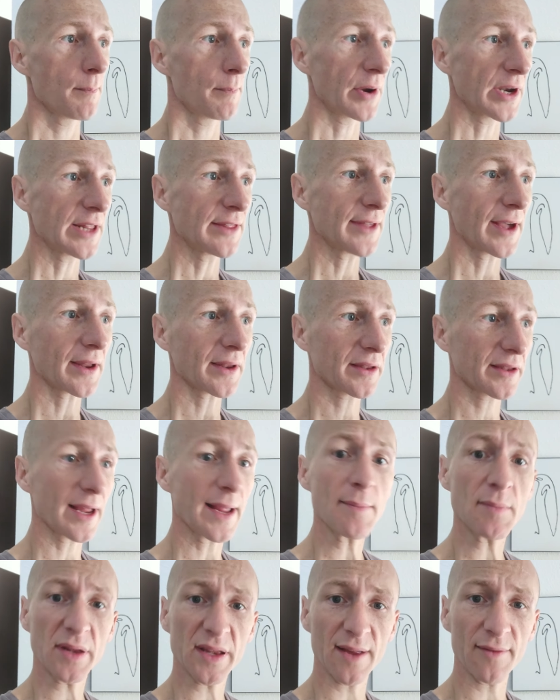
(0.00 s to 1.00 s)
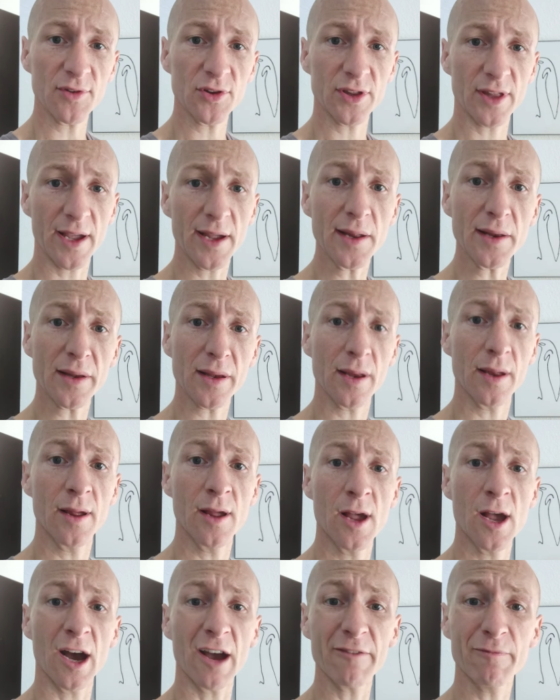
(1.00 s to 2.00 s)
But in that same 7 days,
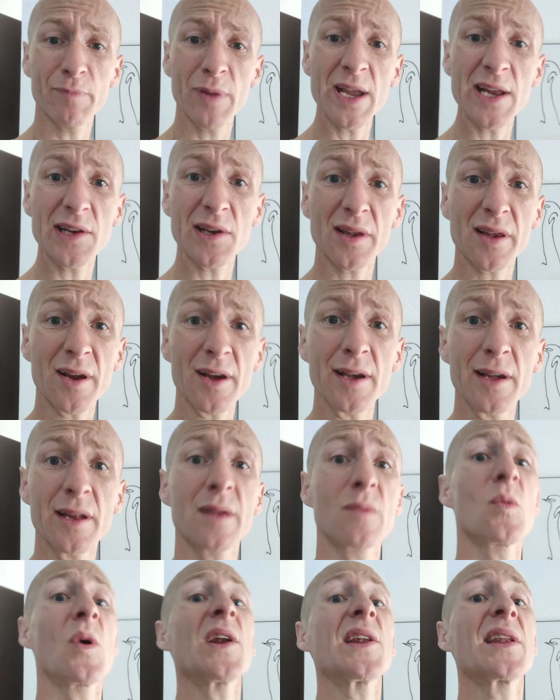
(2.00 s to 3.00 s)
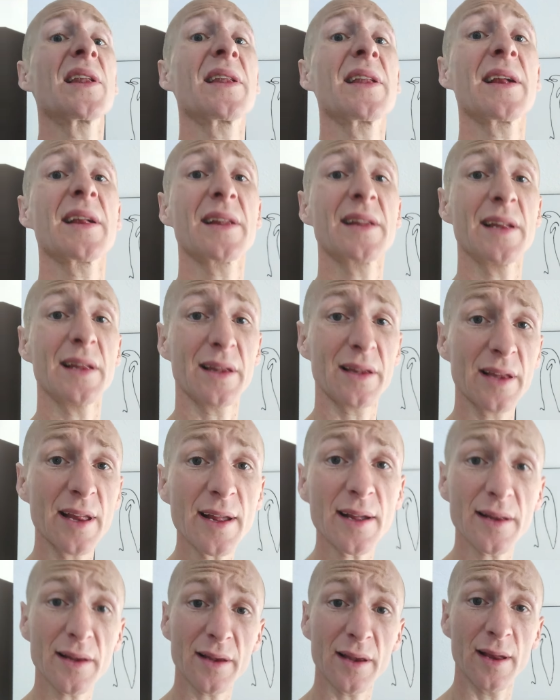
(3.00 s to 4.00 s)
I've peaked as high as
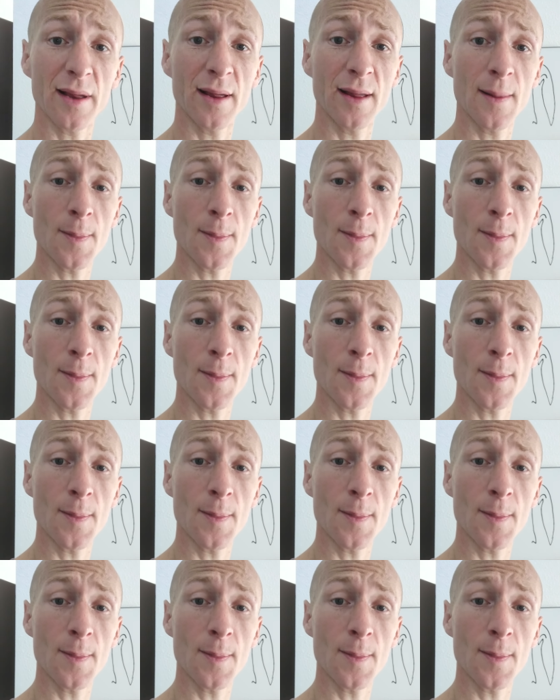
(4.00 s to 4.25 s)
166.